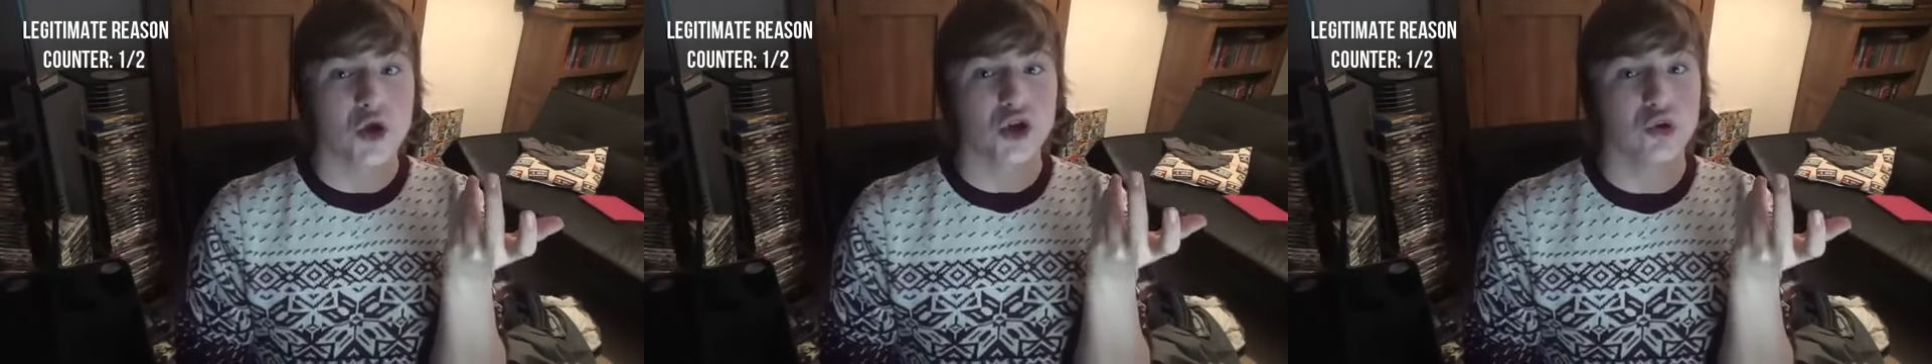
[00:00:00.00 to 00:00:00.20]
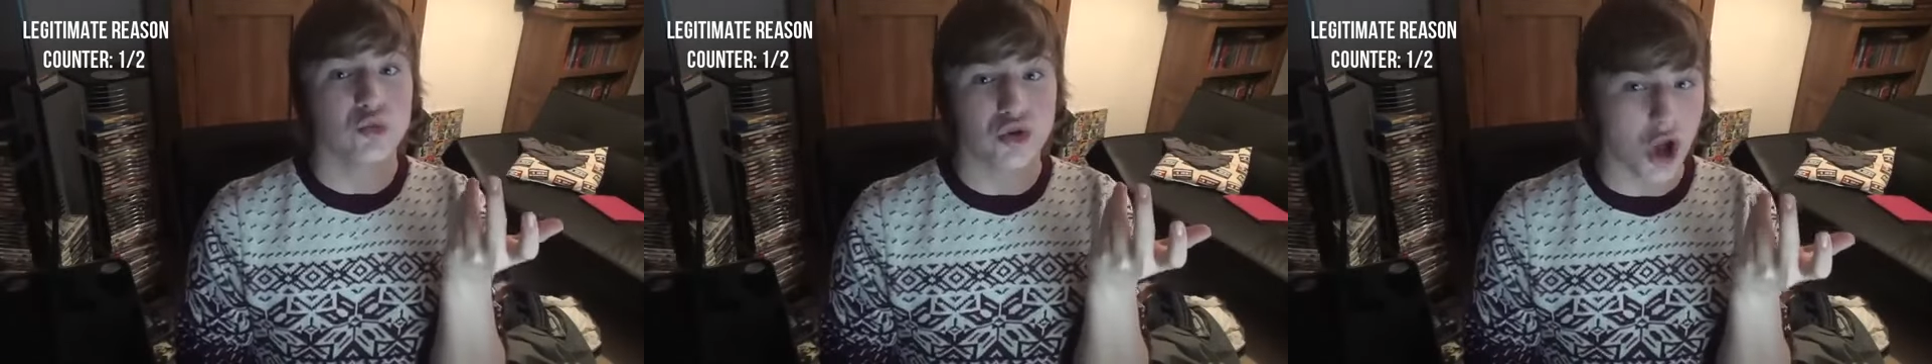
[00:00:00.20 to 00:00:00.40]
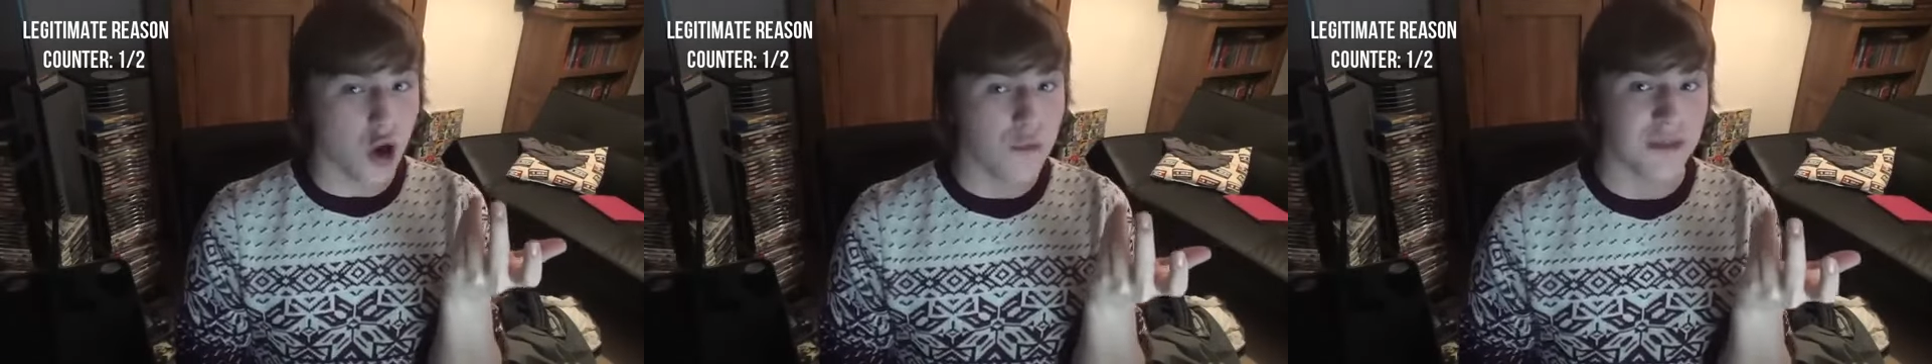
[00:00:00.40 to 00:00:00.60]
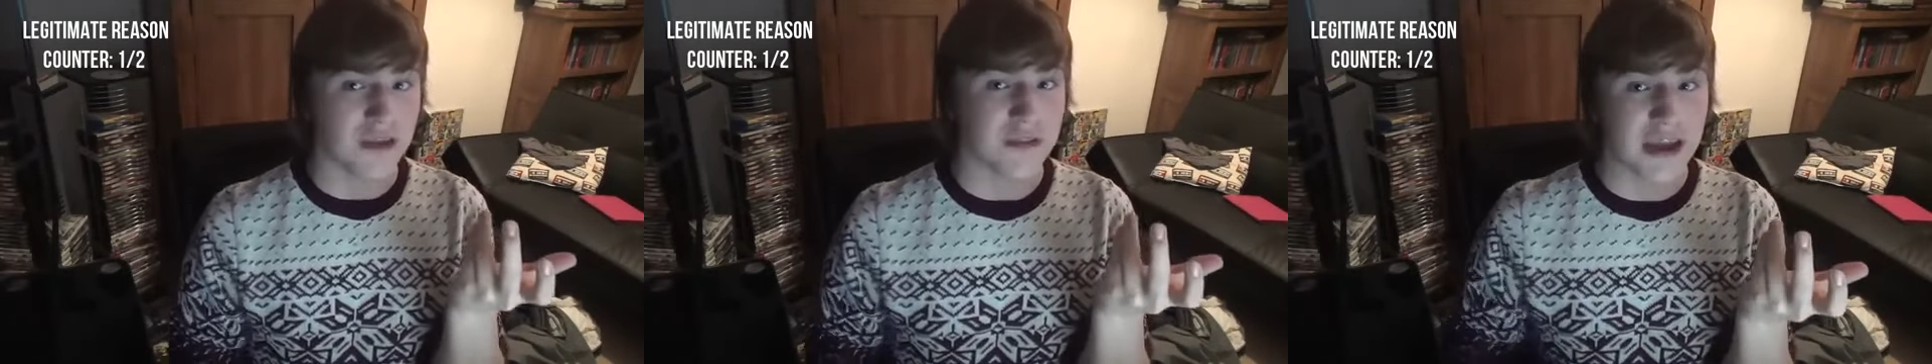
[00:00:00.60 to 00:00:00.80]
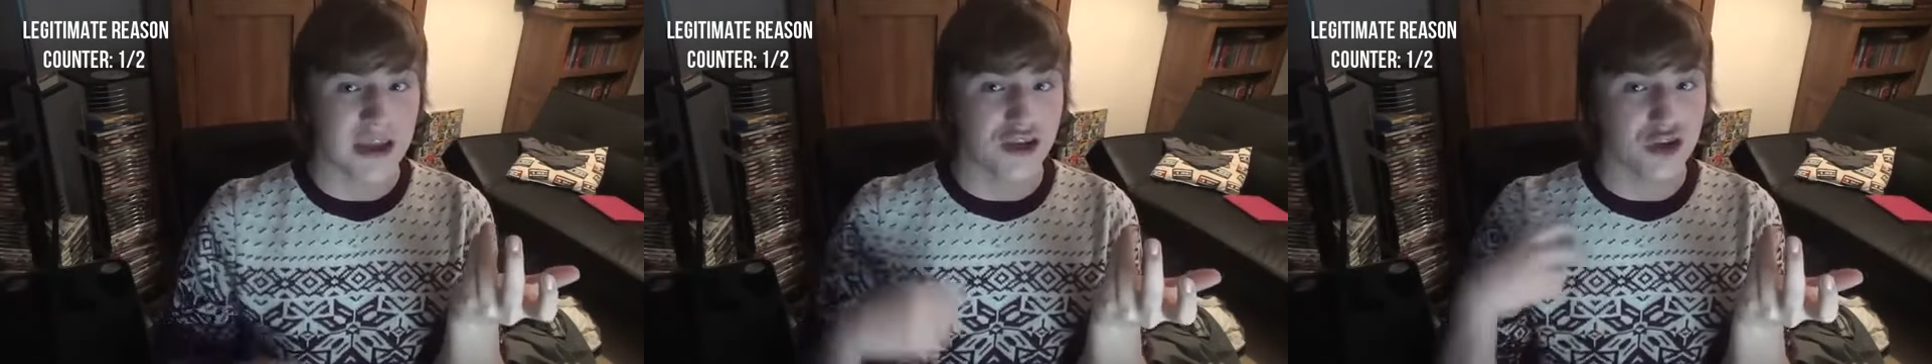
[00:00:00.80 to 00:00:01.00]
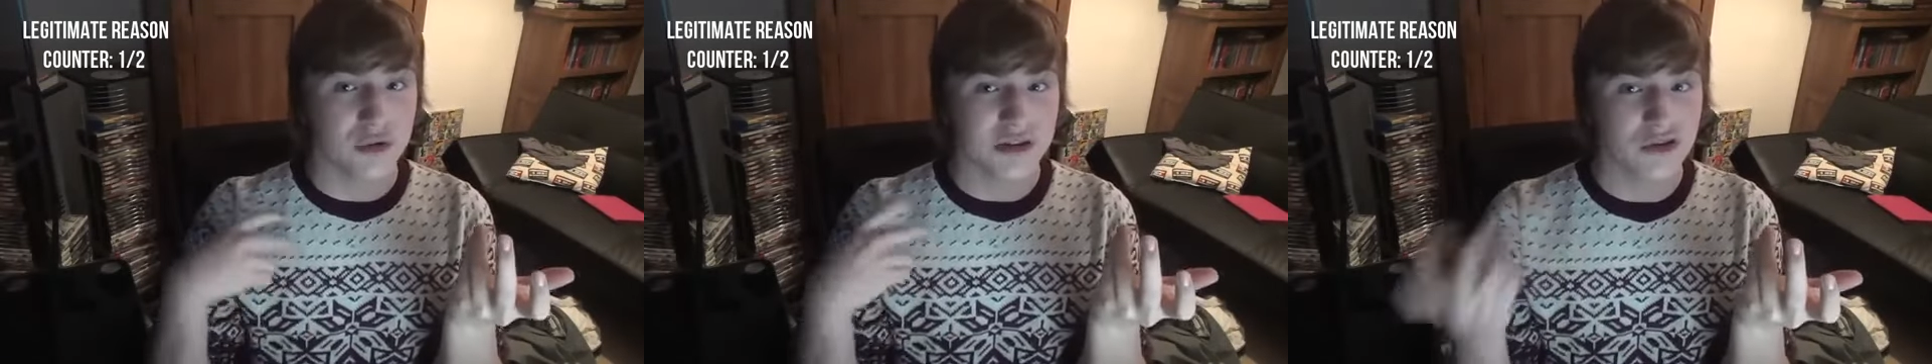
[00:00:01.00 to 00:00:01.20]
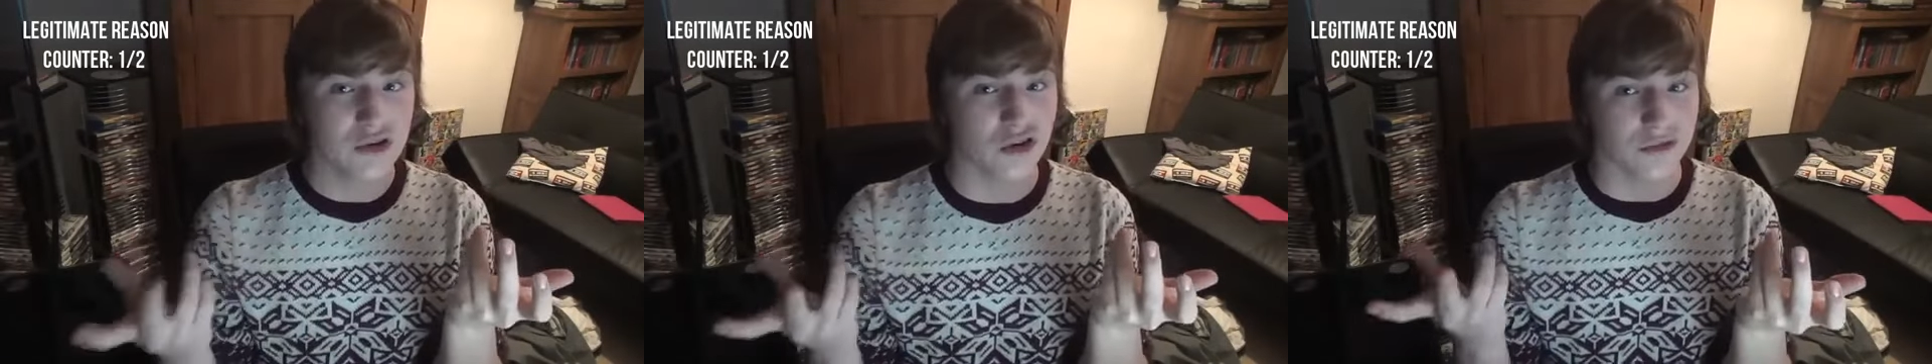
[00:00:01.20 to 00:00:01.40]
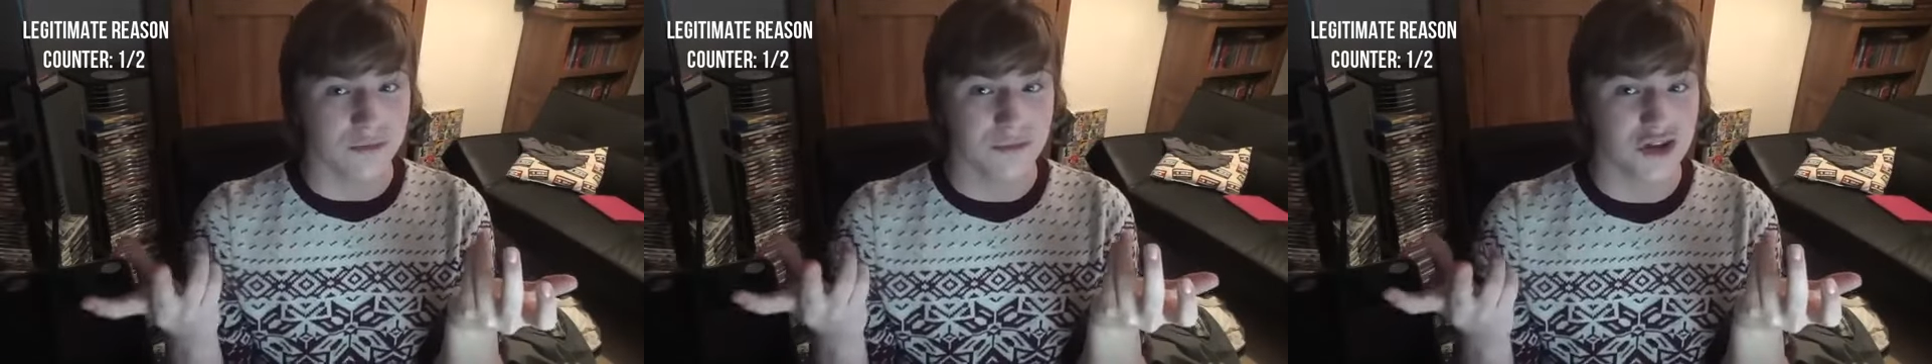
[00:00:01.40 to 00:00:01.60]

you don't think they can do it all,